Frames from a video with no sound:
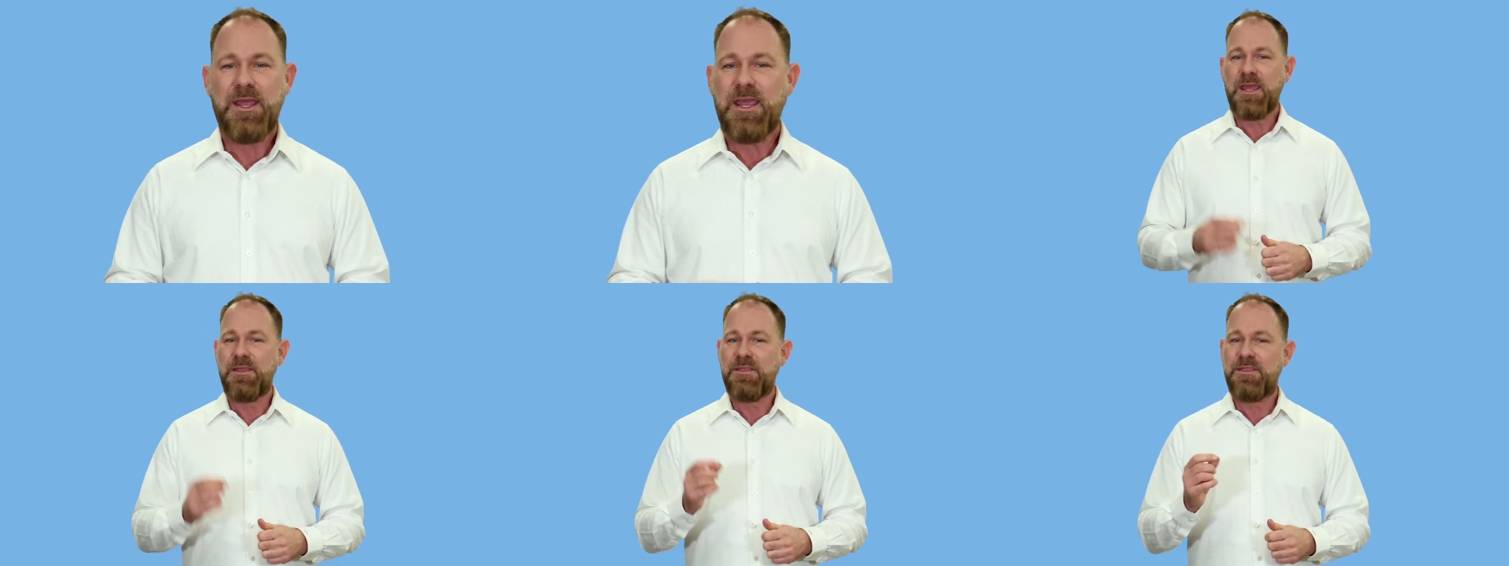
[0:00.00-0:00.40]

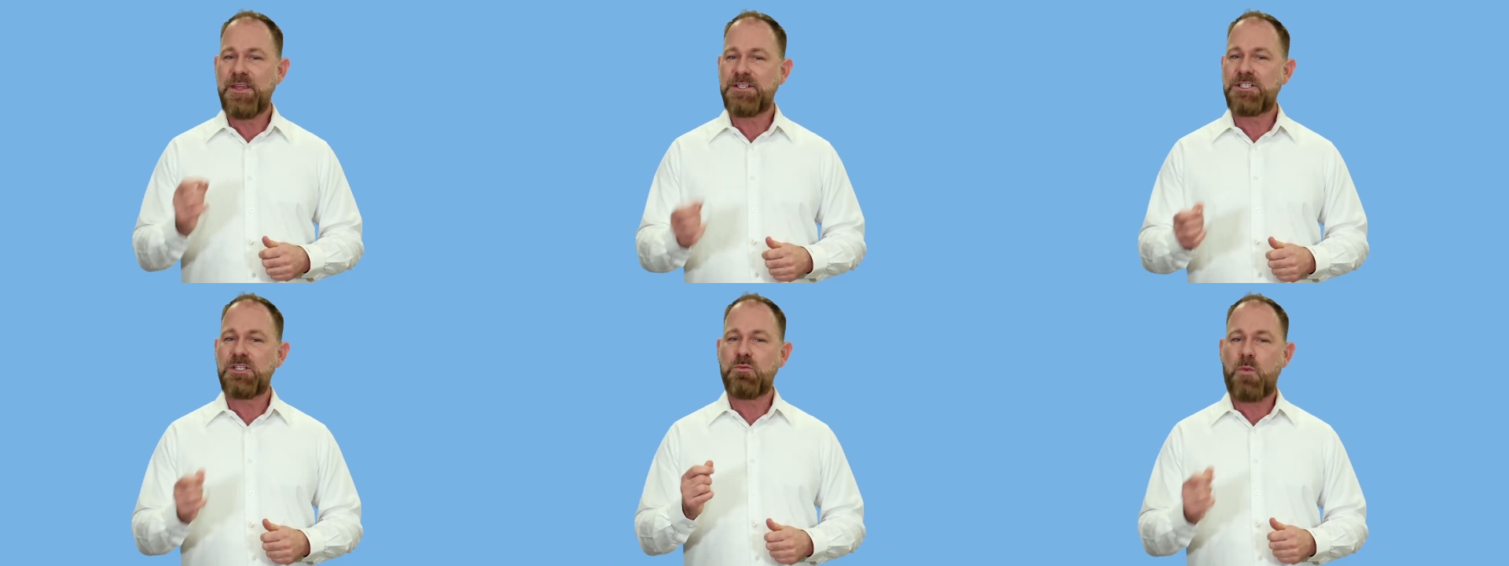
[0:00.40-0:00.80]
and
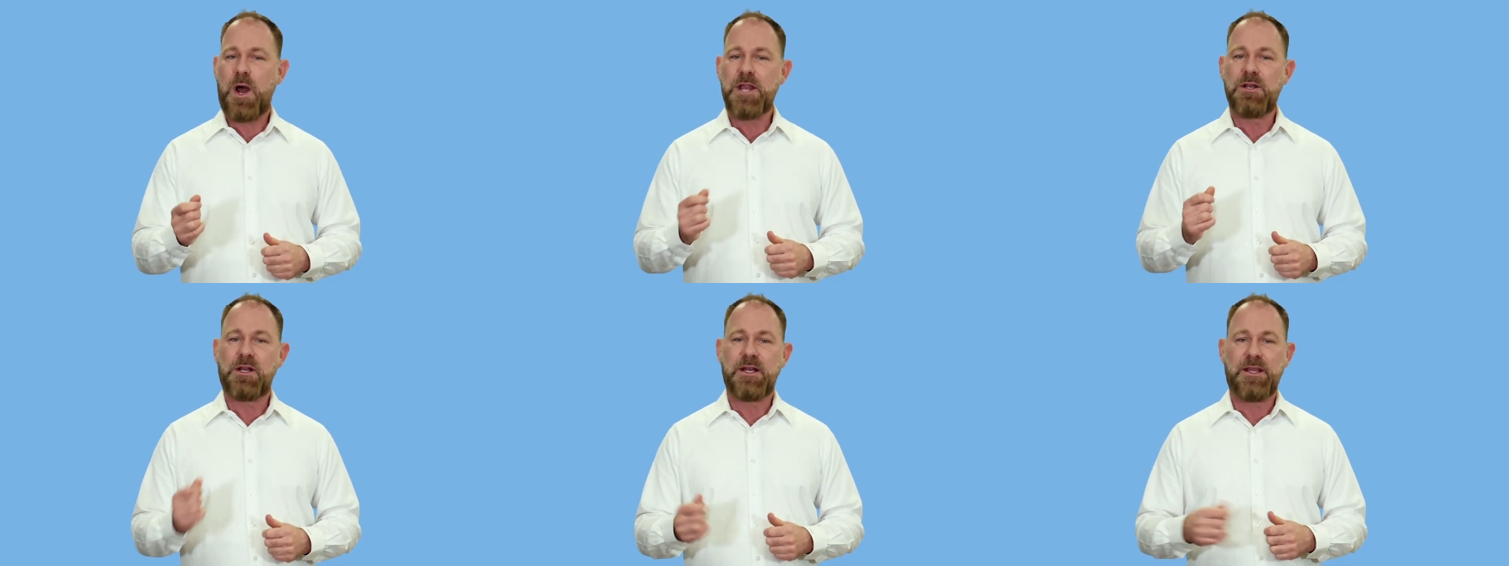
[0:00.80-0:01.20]
this is why
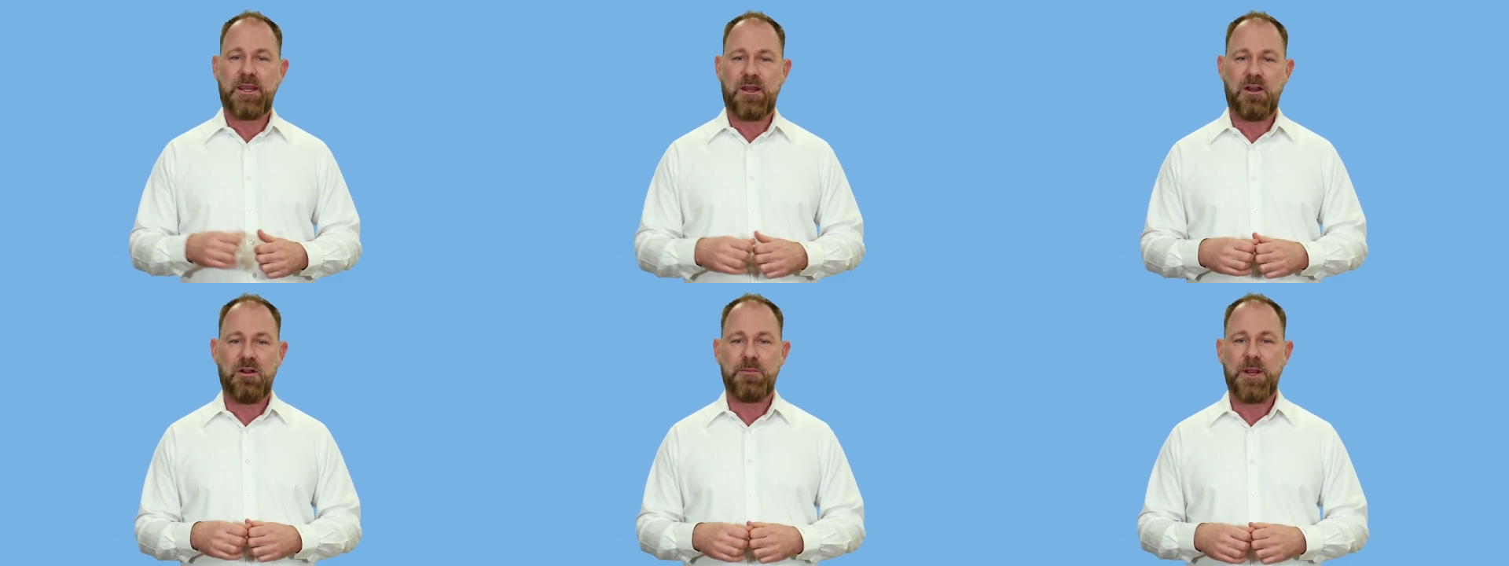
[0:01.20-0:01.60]
you're going to
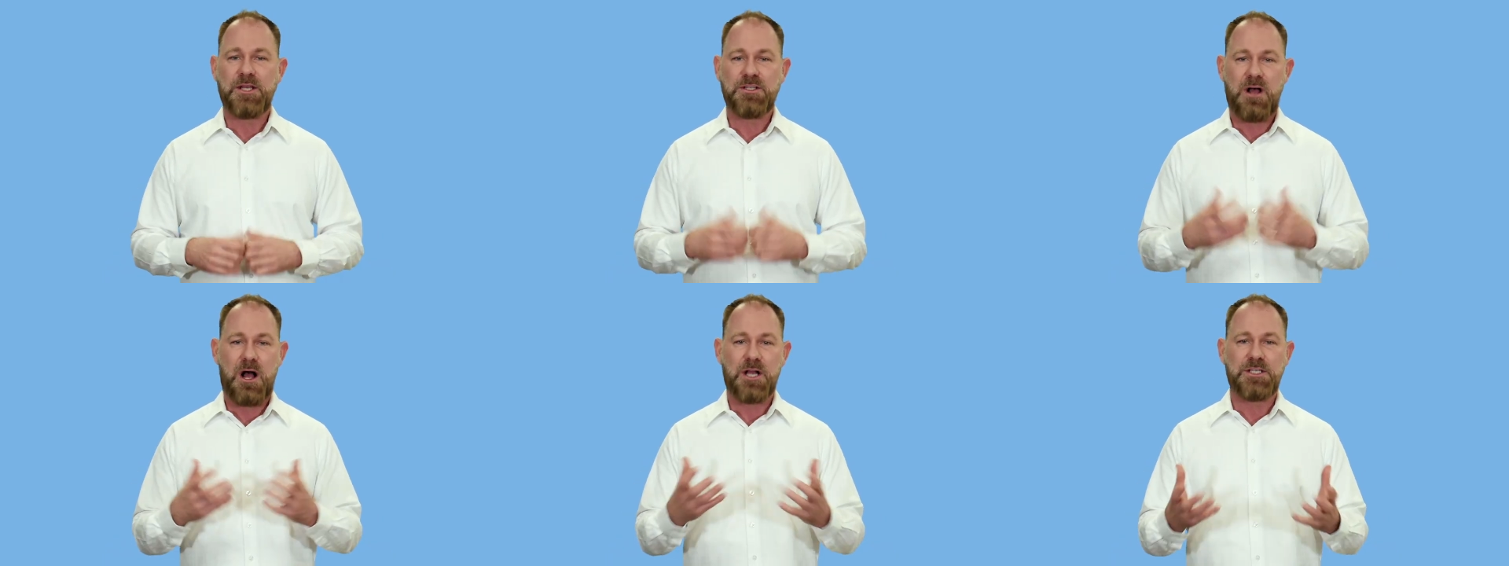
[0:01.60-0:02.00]
hear me
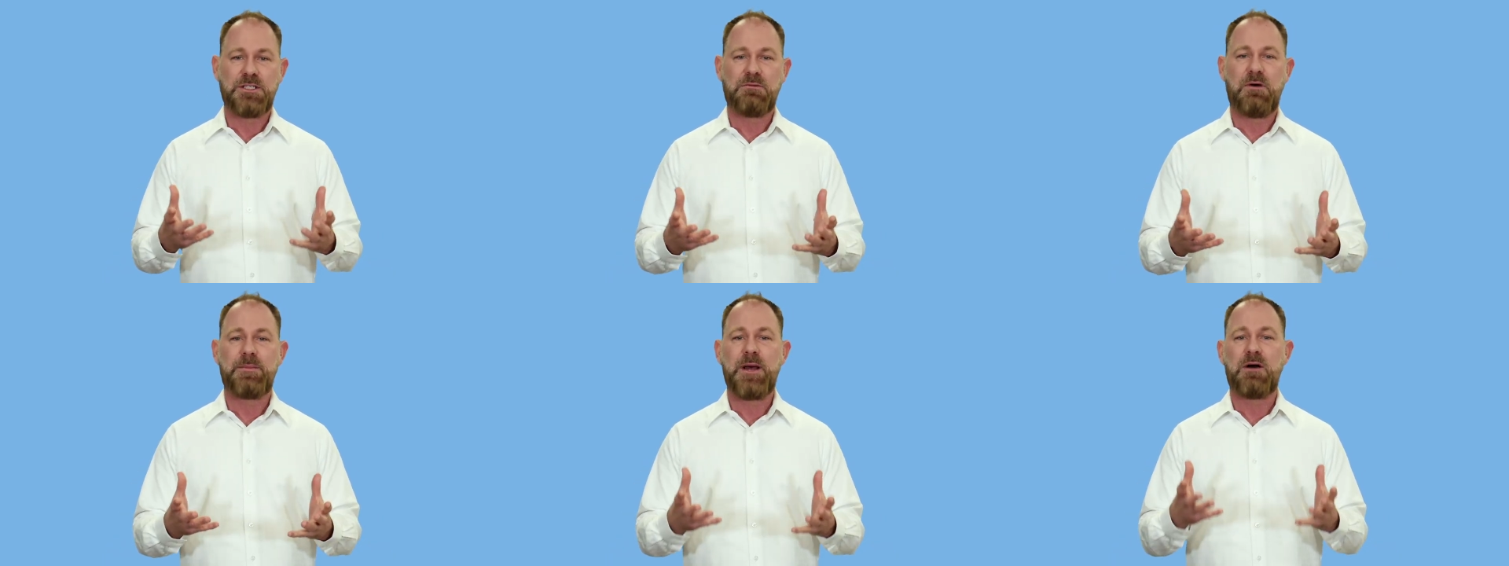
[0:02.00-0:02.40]
talk to
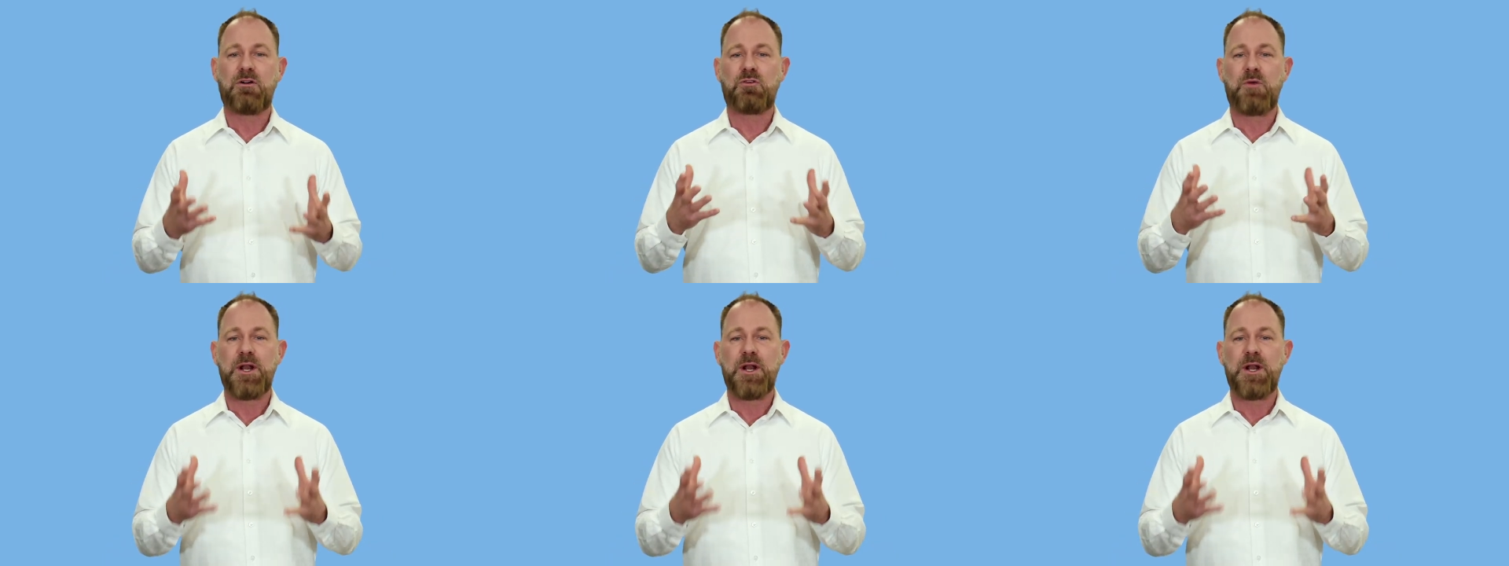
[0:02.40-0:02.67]
you about